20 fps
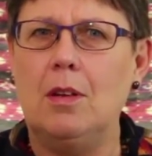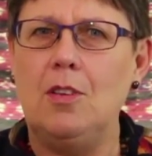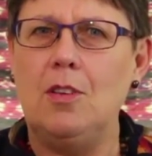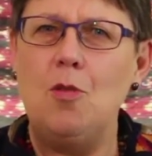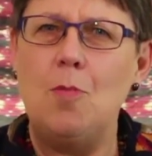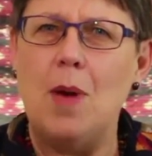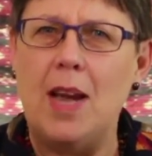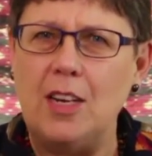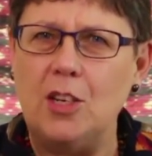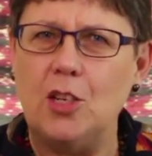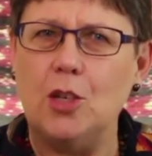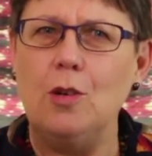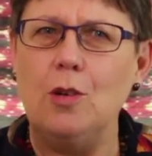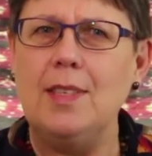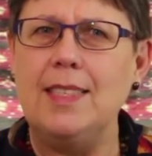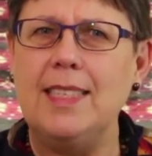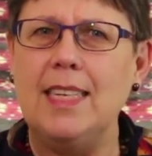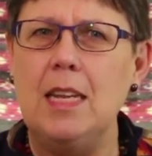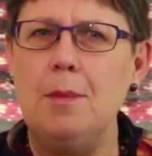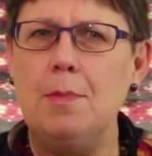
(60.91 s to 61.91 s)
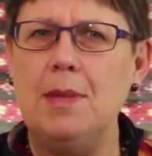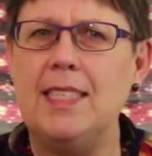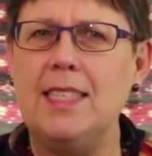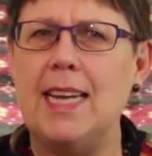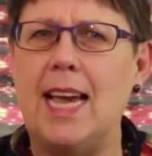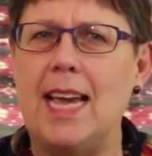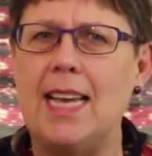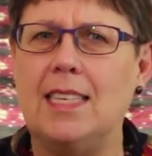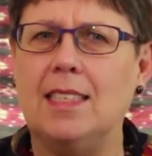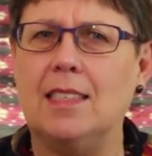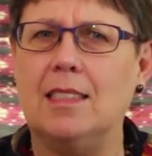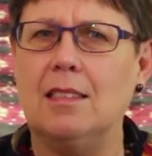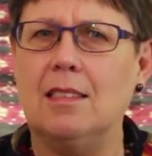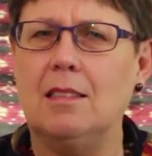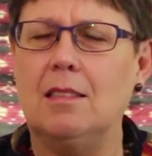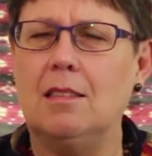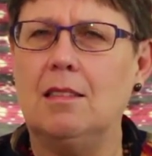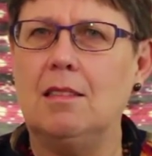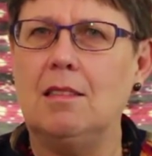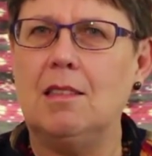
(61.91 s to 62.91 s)
You made 2 silly mistakes,
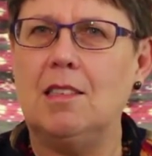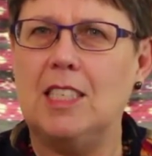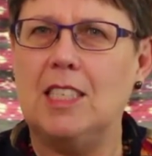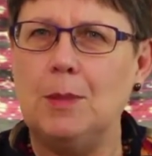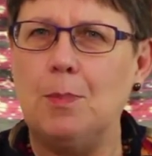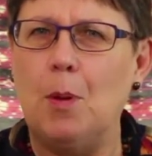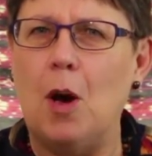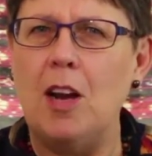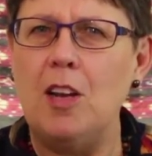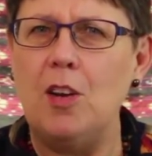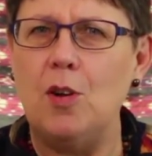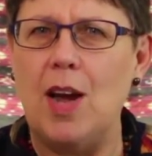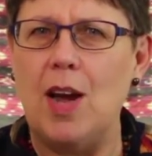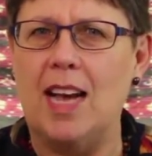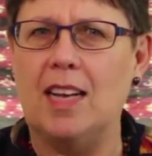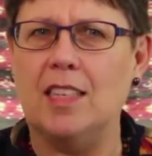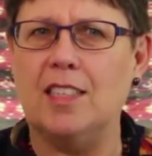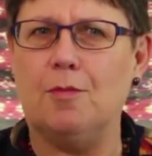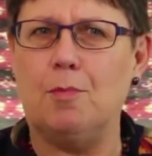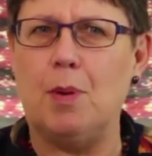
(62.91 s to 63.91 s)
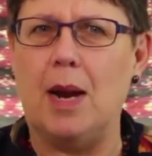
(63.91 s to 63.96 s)
despite your hours of